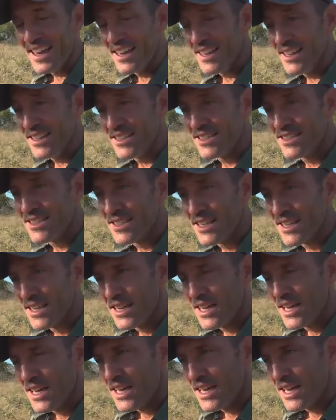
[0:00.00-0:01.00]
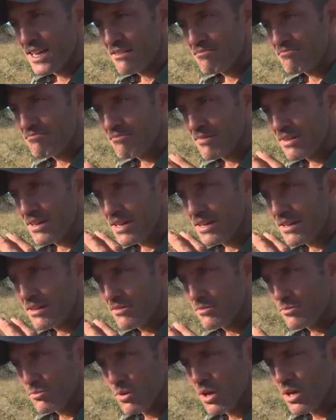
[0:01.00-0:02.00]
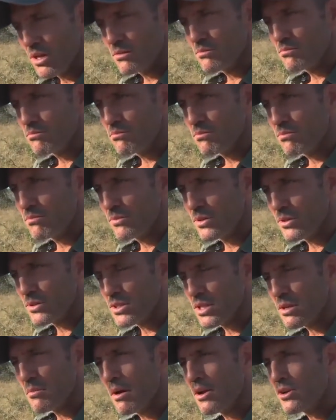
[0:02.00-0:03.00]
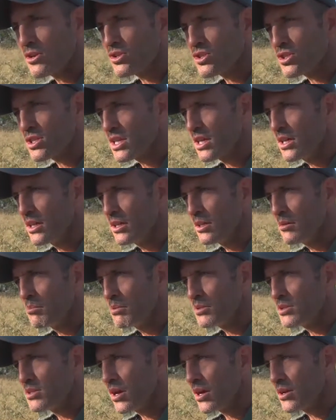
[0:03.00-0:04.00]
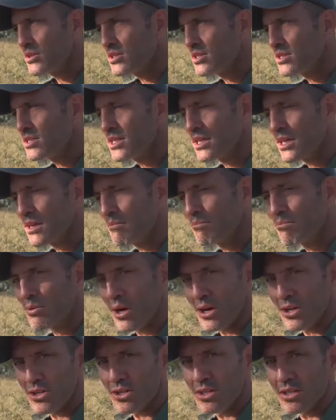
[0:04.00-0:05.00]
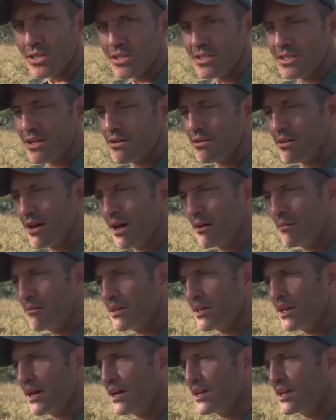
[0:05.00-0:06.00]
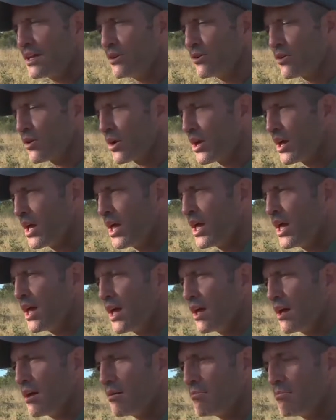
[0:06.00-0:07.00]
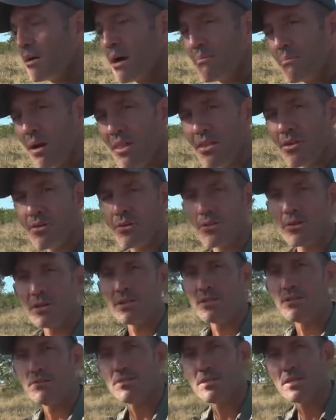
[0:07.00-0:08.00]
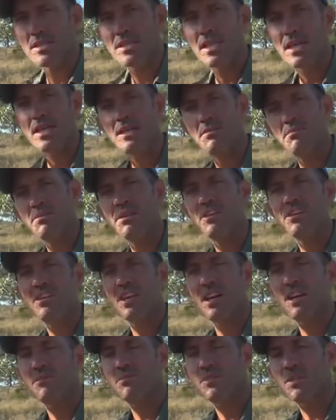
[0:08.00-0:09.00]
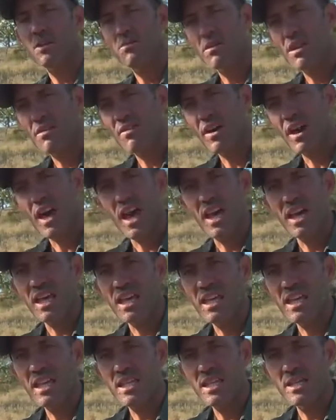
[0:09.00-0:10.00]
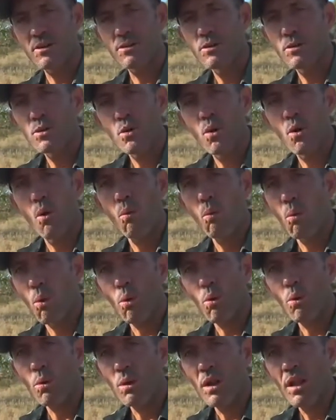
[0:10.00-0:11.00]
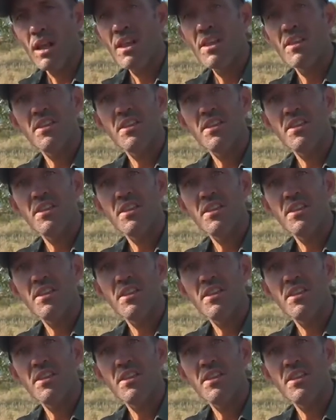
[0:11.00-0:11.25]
is, well, not so much skill, but artistic impression. So, I mean, I look, my mother always used to say to me, James, don't ever hang anything on your wall